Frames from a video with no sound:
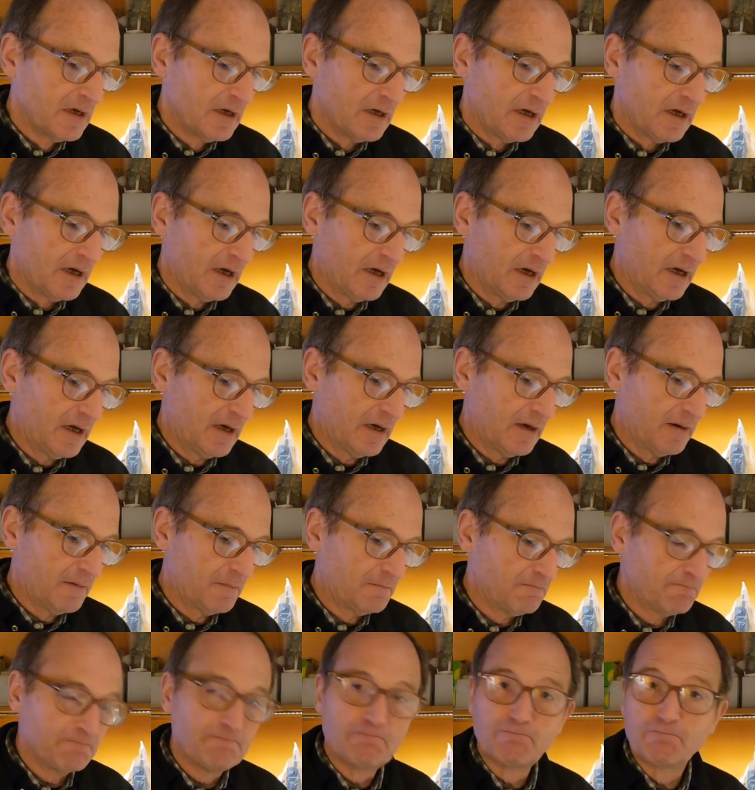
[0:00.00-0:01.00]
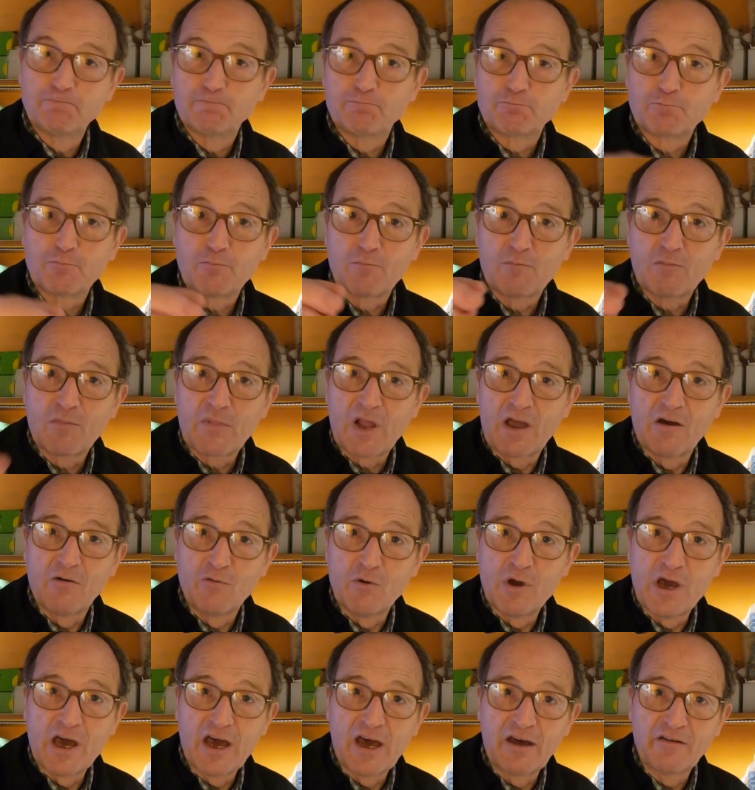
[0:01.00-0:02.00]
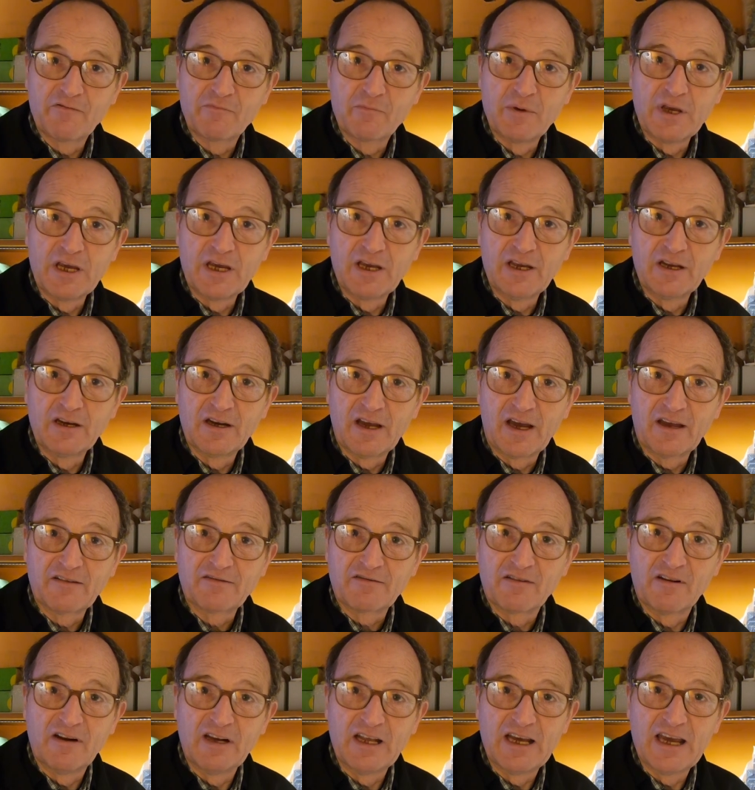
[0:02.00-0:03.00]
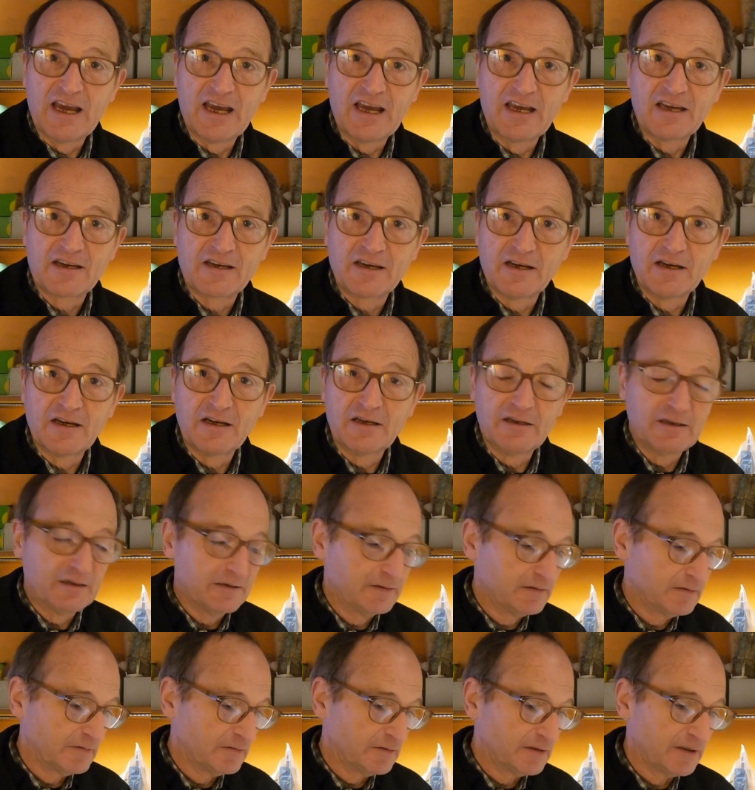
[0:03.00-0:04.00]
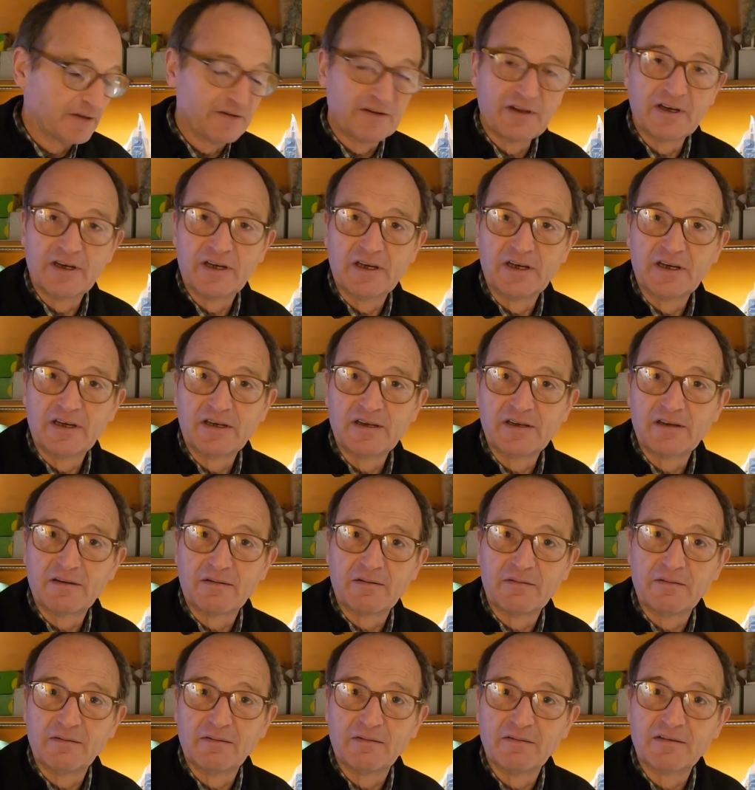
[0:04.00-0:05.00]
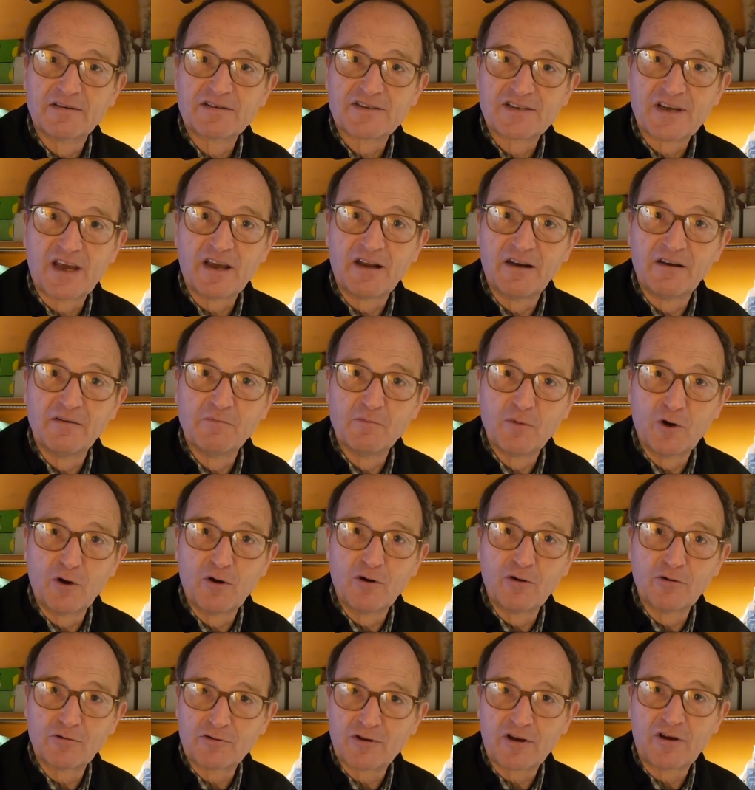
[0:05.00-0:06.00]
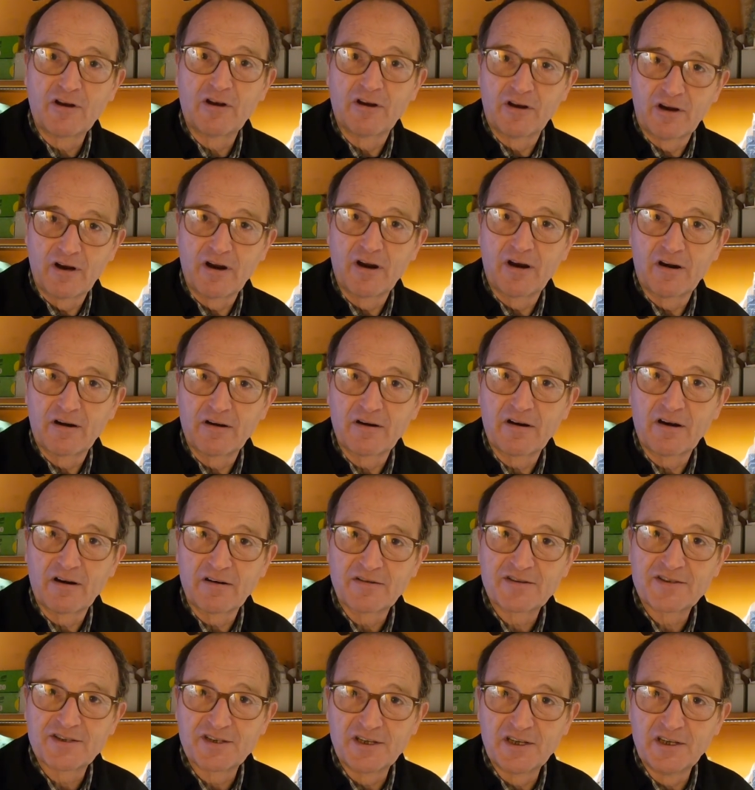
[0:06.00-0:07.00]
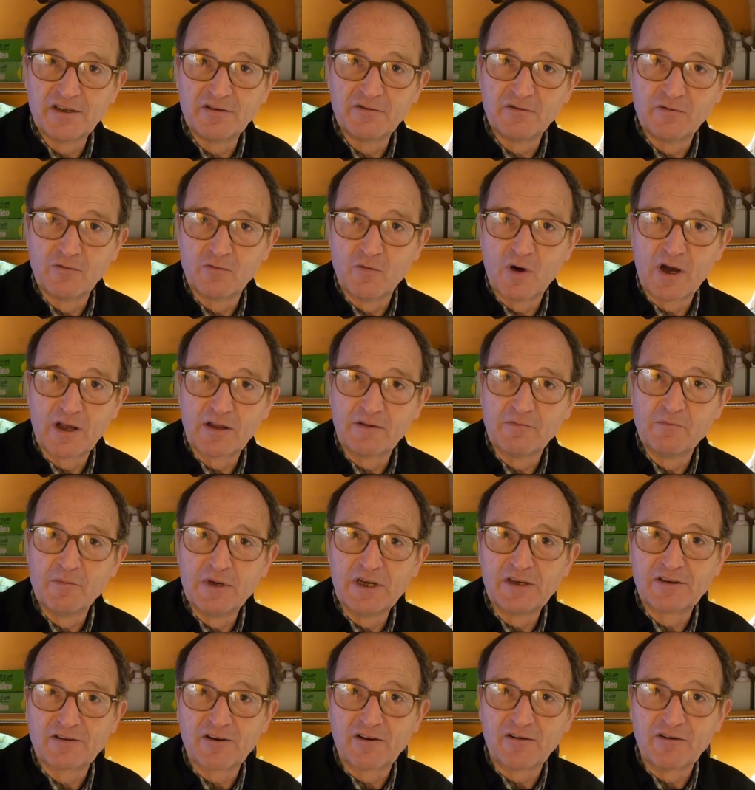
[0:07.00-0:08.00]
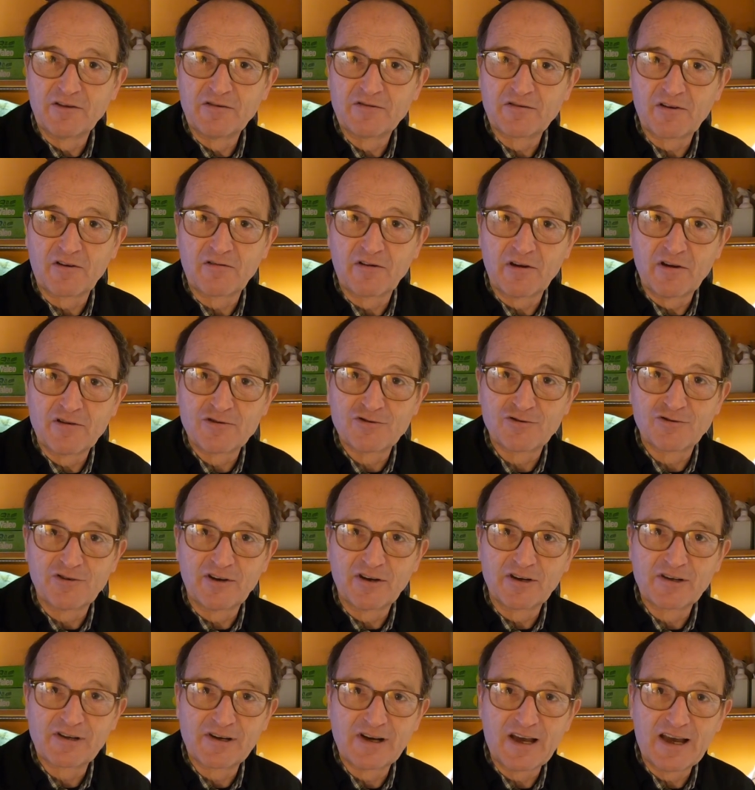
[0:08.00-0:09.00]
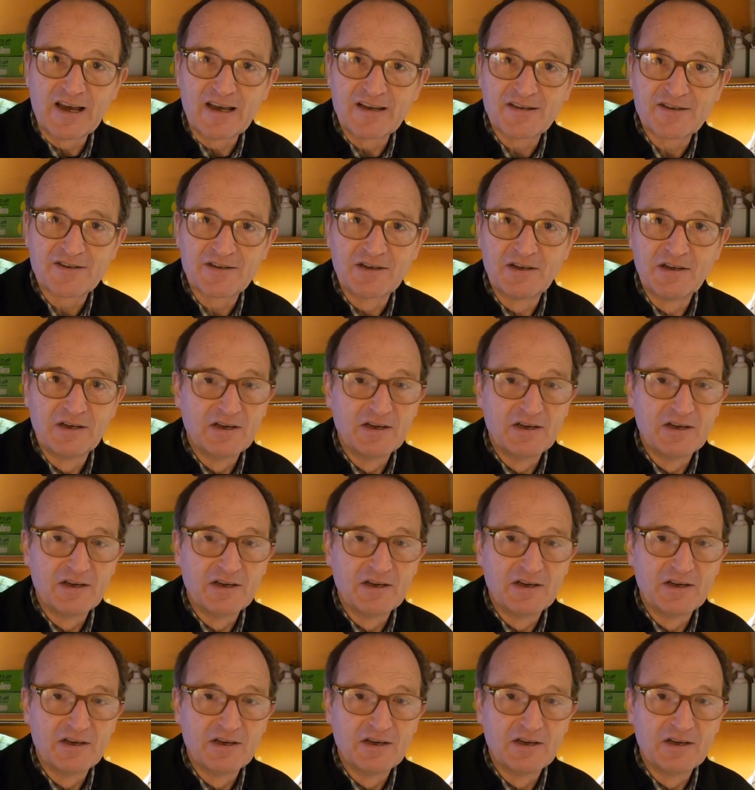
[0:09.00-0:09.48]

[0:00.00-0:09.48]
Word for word: Uh, We have been at the lake, we had a sailing boat, our R C one meter international class.